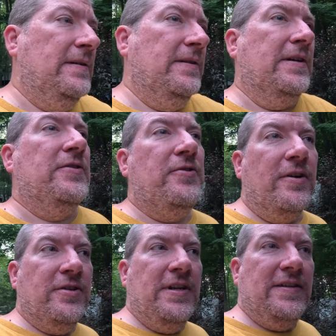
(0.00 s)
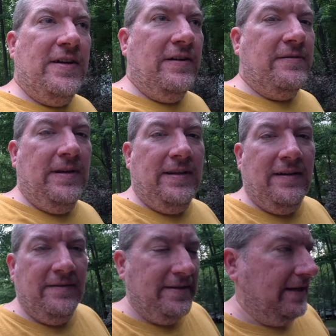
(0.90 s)
the construction that starts right
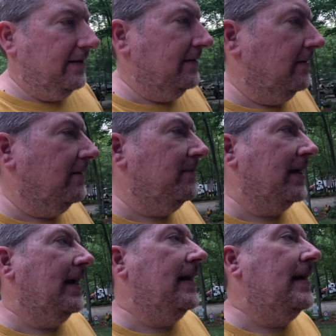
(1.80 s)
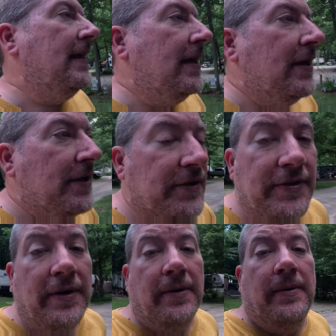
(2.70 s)
there, is like, oh my god.
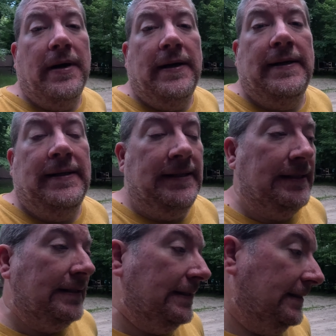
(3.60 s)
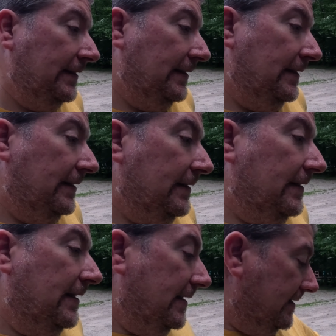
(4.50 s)
So
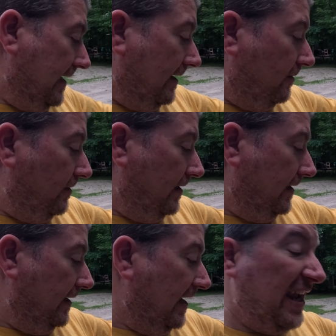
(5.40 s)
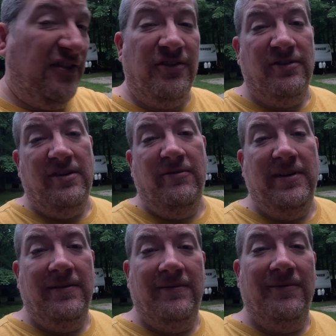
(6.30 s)
it's now 8:30
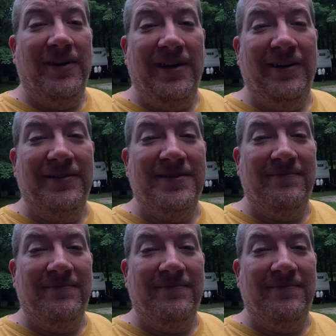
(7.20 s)
when we're here.